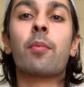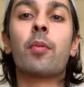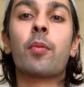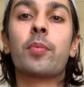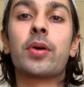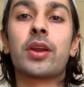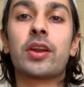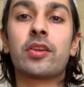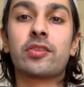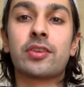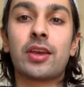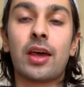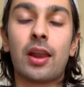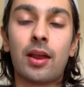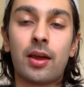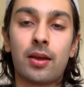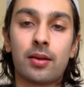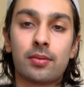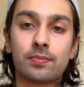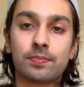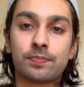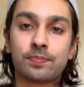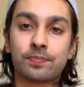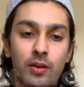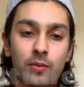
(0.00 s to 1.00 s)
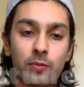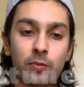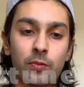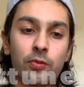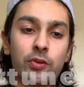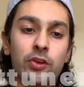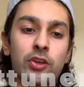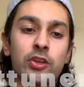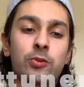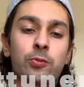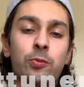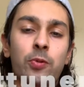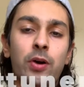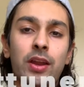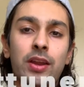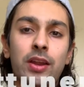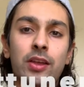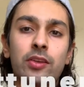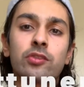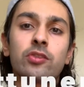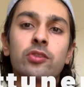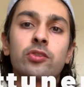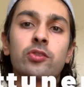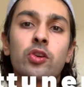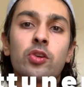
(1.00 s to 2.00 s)
a better seller. The first one is
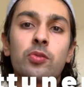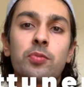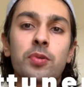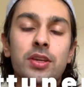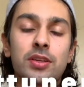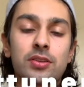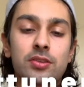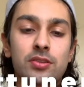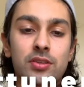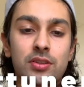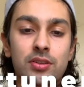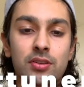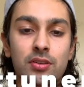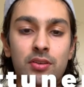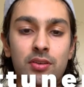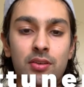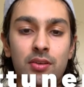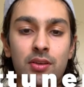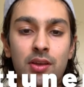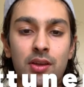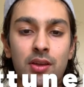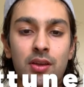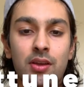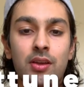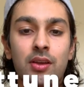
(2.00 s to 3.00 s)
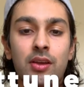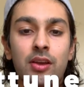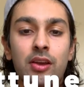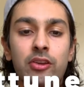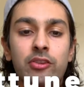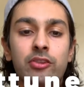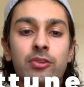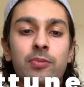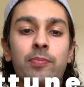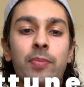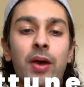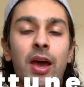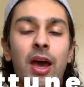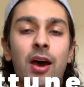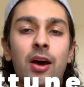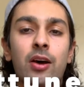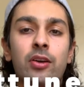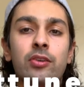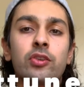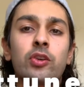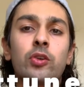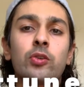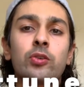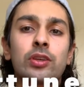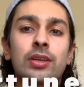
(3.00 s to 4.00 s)
attunement. It's about
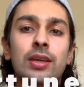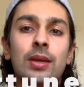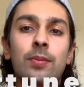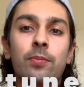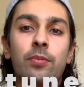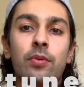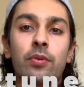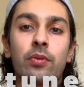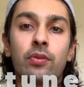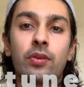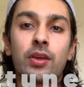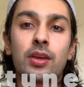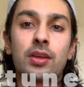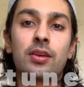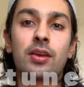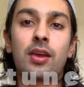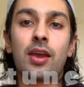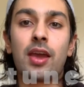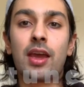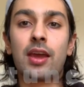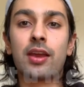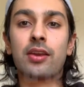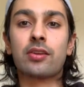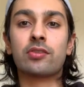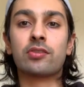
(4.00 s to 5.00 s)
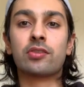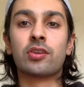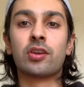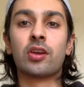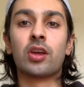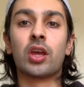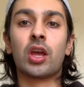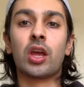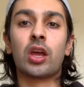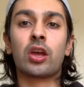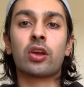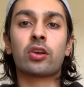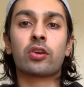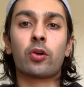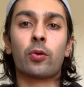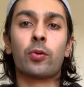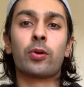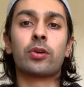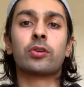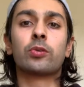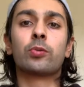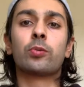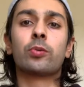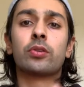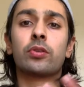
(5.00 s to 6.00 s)
using empathy and going
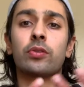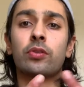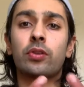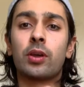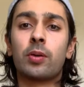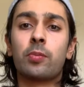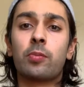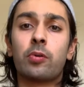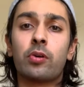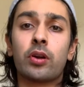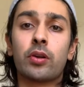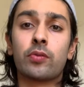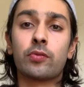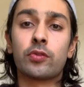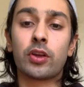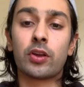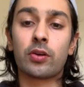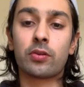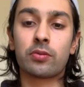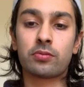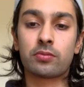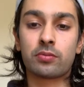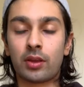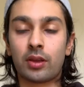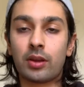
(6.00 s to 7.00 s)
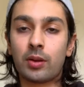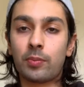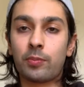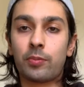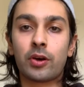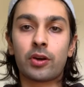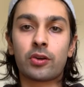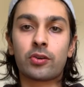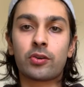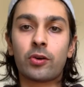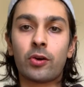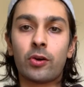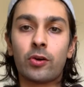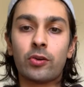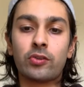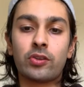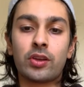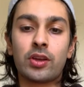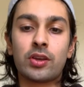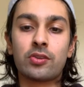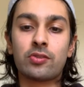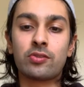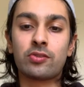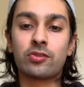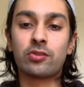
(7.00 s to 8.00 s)
towards their point of view. And the book goes
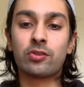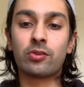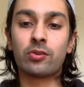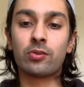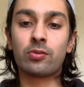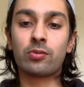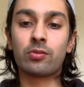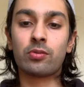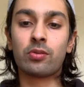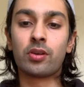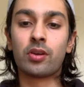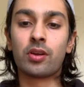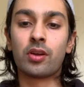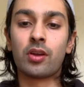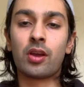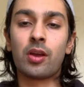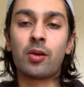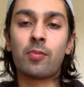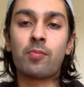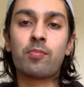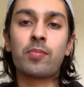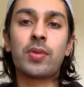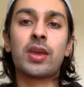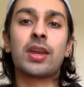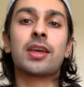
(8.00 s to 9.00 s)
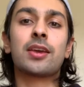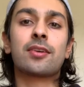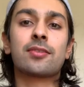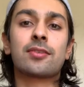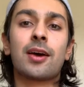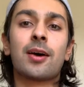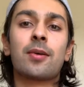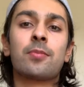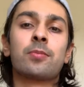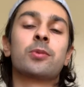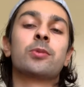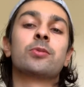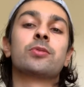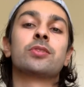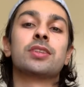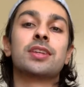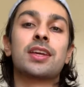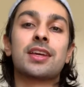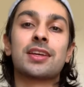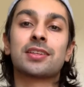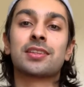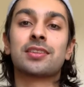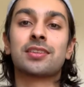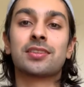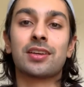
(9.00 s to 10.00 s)
into many examples and
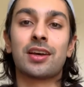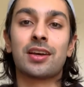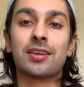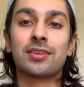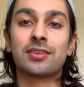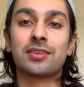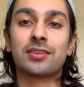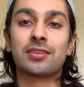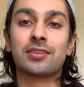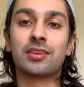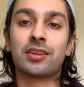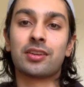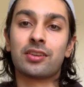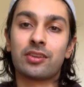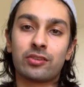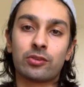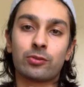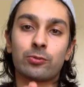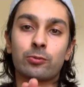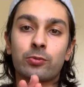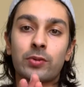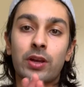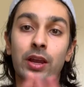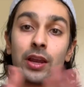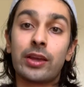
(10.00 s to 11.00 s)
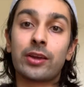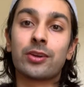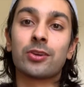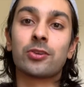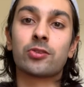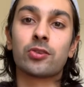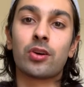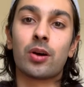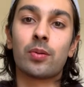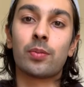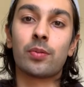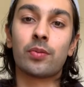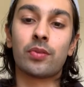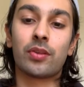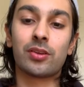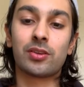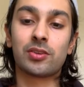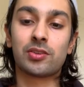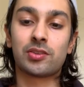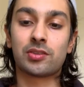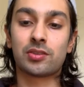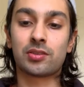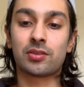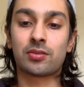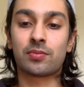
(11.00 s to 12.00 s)
exercises. It does a really good job of
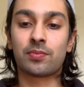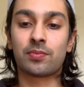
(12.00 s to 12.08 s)
this.